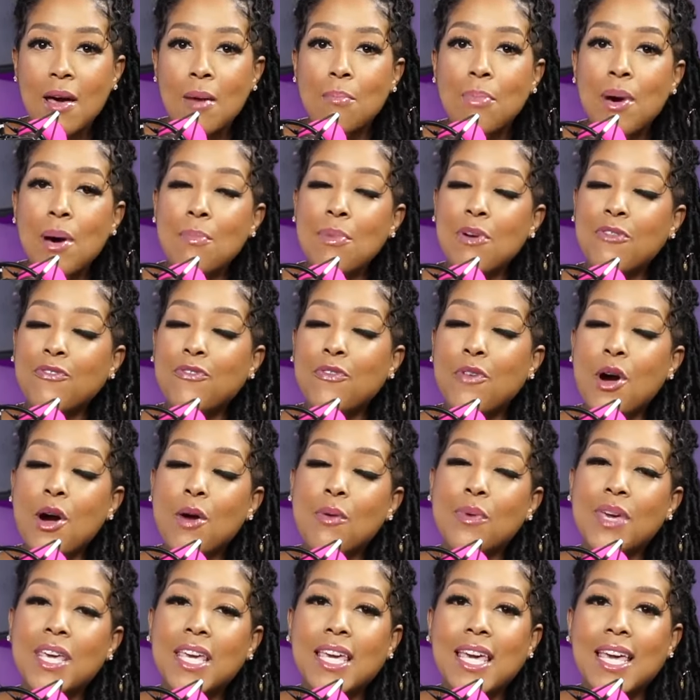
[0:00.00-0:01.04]
But before
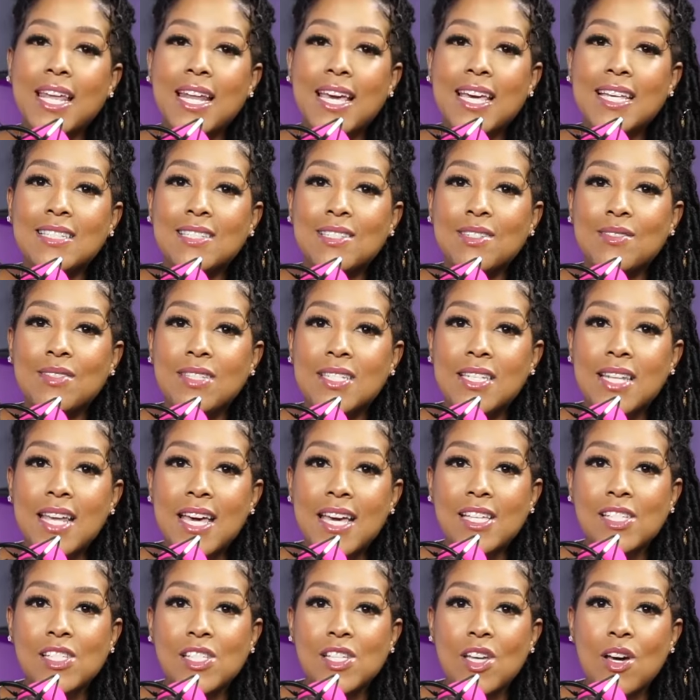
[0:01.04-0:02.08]
we get into
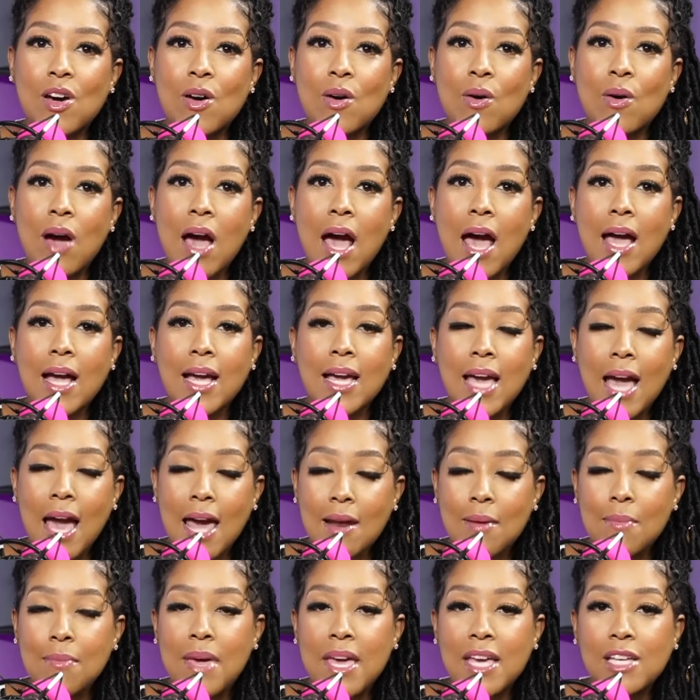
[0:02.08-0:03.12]
today's show, I
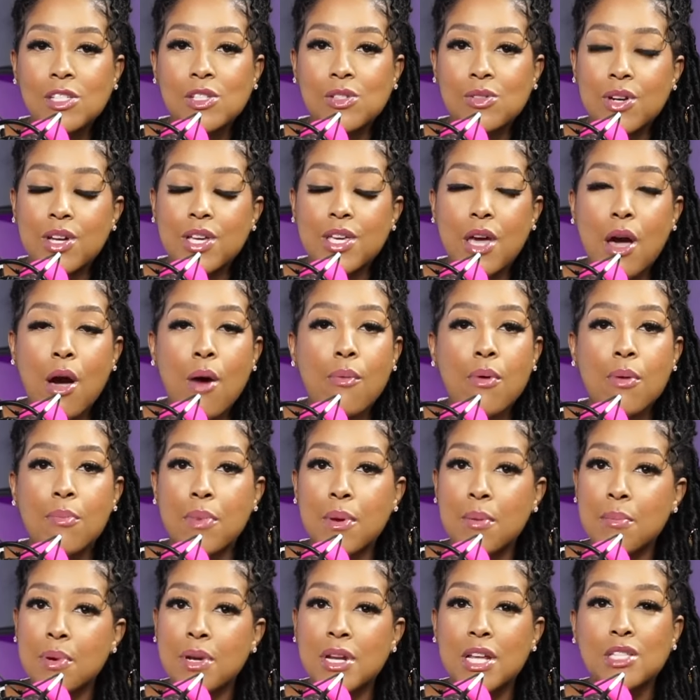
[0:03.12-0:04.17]
gotta make sure y'all
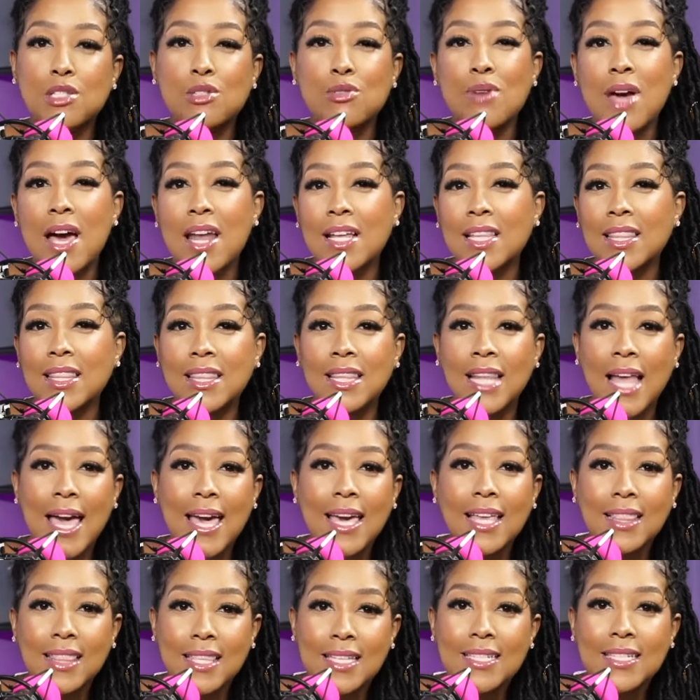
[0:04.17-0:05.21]
remember that you gotta
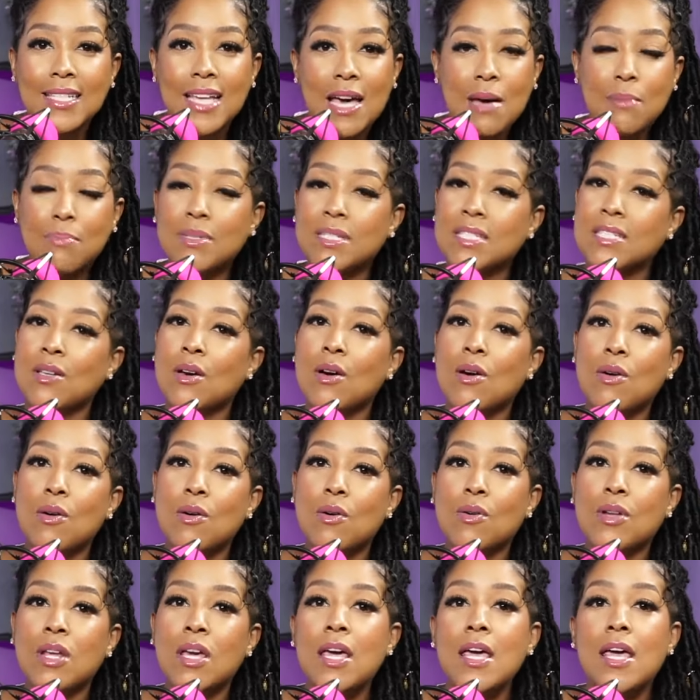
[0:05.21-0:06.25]
like this
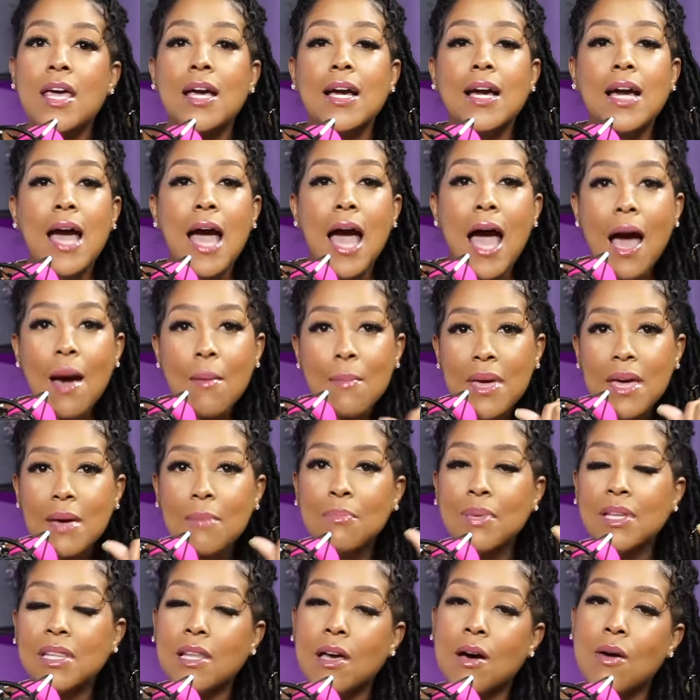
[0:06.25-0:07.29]
episode comment
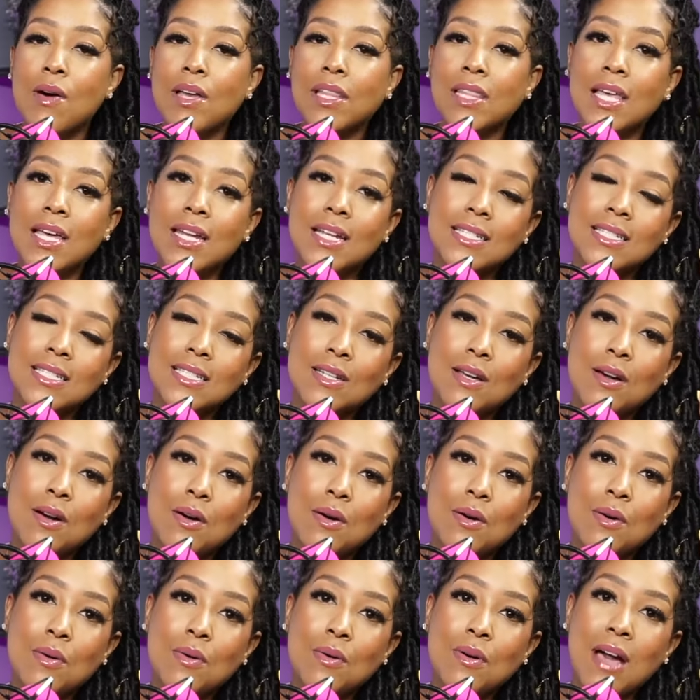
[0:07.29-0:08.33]
below and let us
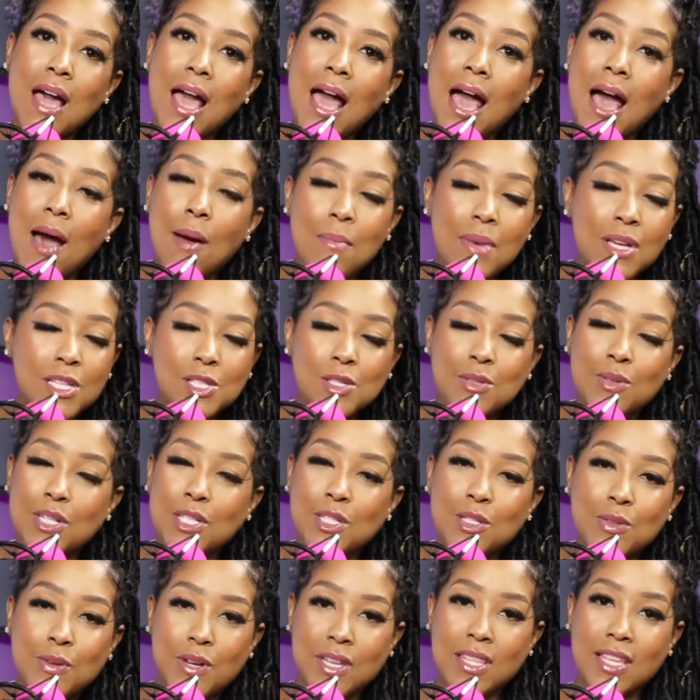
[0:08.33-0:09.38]
know how much you
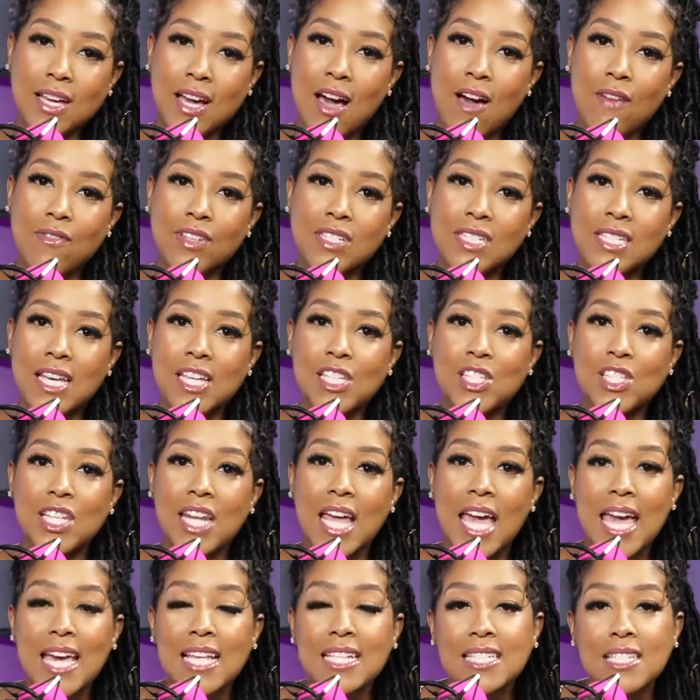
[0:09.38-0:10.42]
enjoyed the conversation
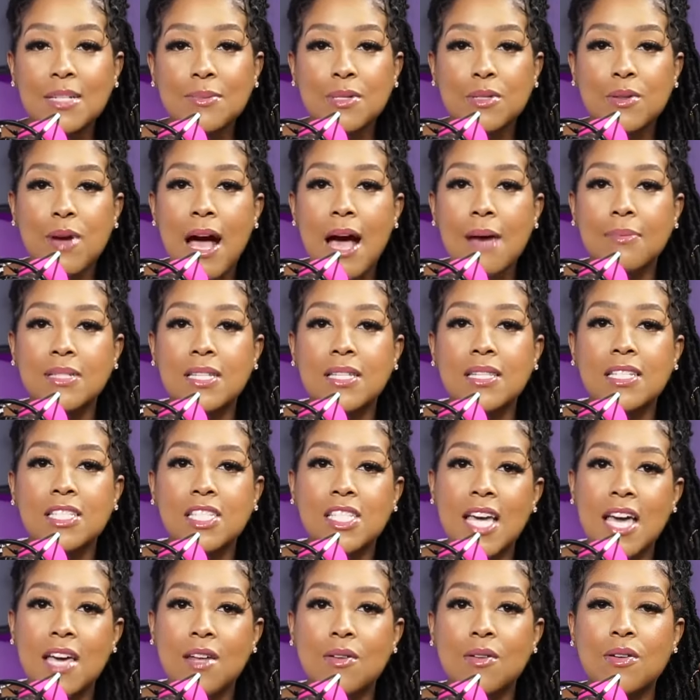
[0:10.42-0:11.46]
and subscribe to the
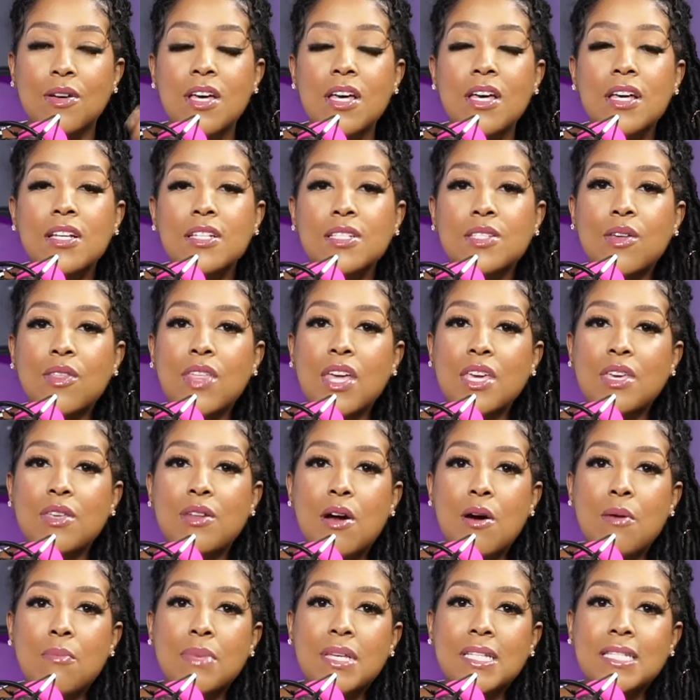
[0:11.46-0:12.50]
channel so that you
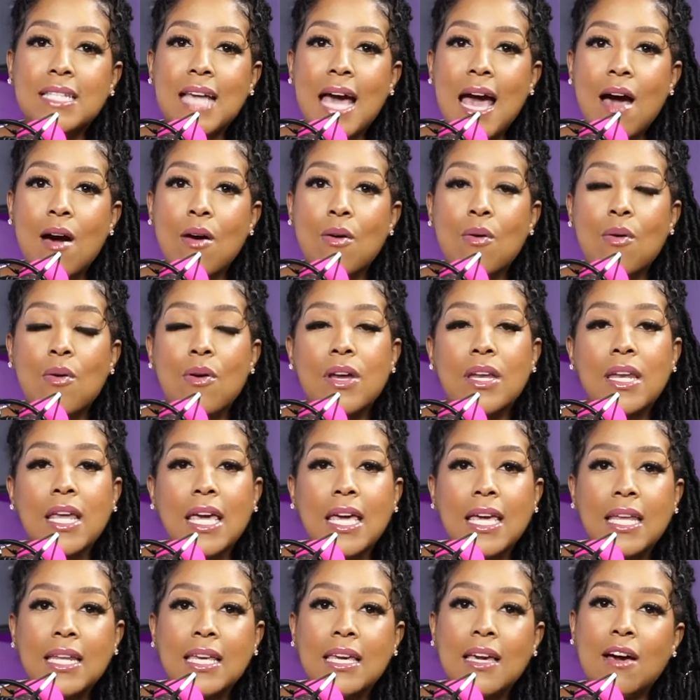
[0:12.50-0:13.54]
don't miss out on
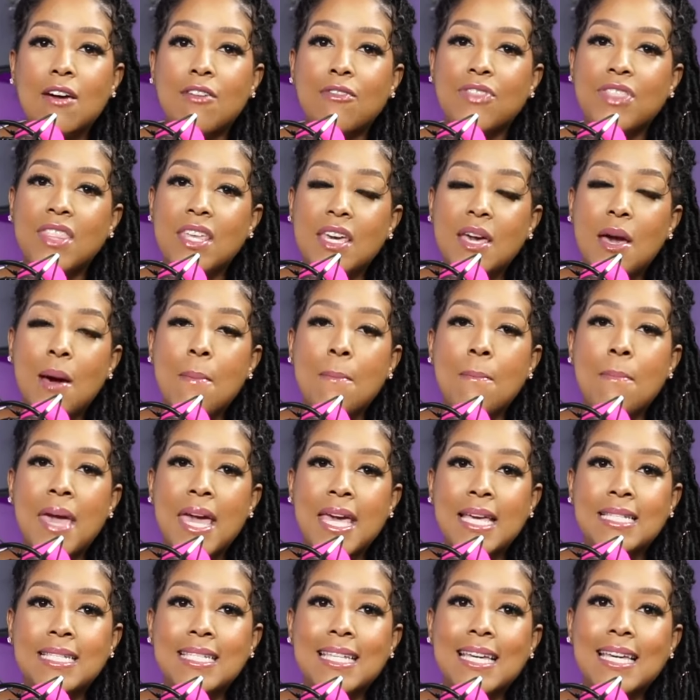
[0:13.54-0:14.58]
any of the
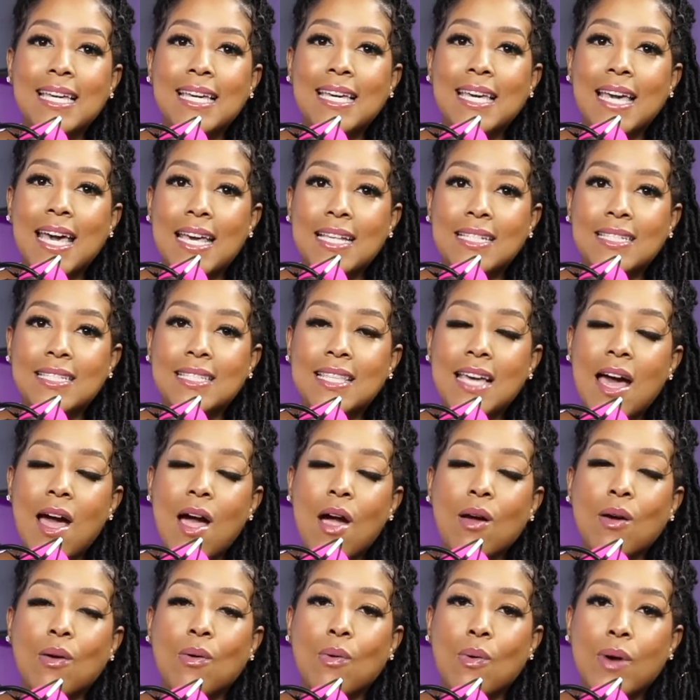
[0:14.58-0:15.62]
amazing guests that
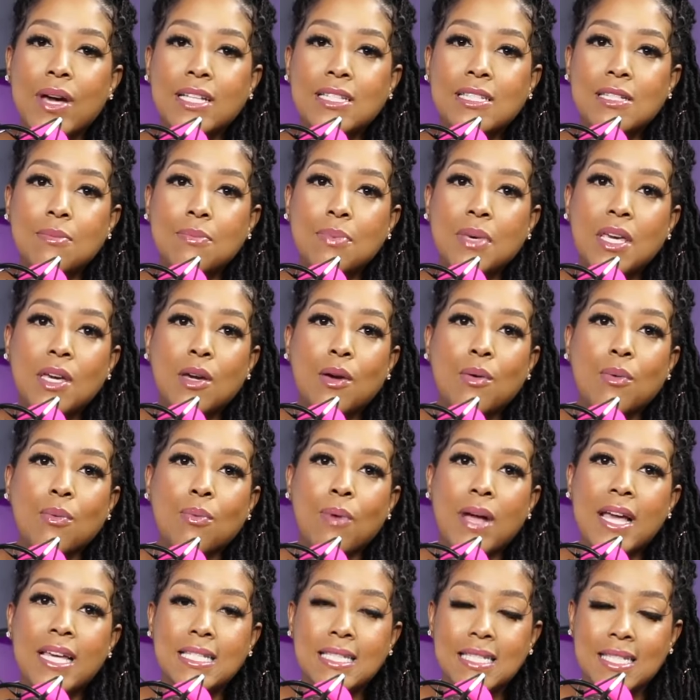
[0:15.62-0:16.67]
are going to be
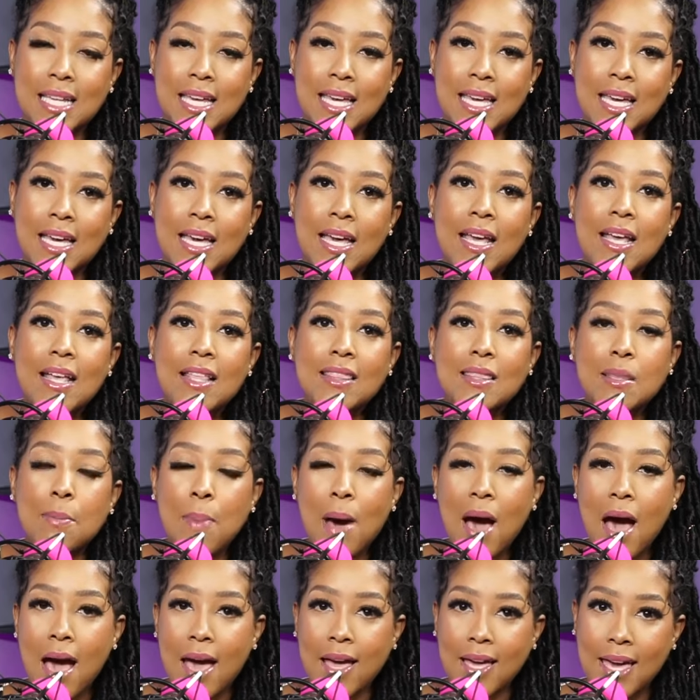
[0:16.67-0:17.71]
gracing the
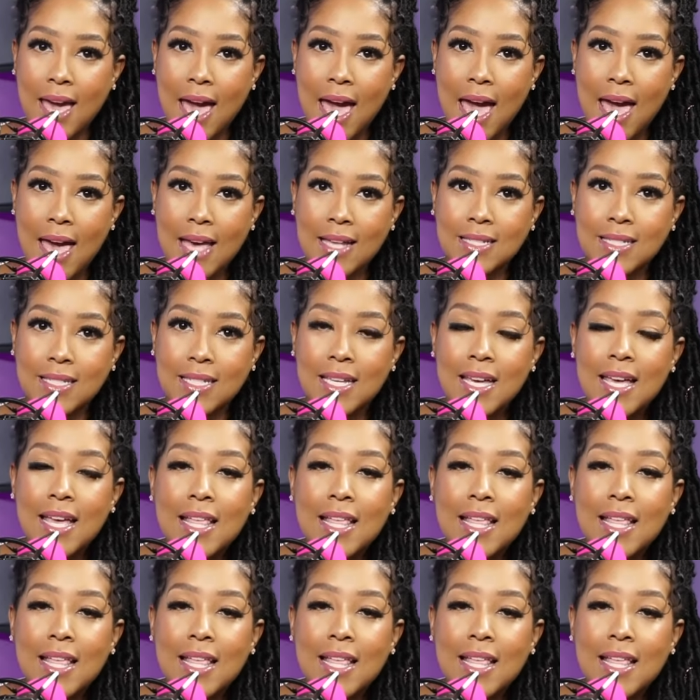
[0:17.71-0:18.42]
podcast.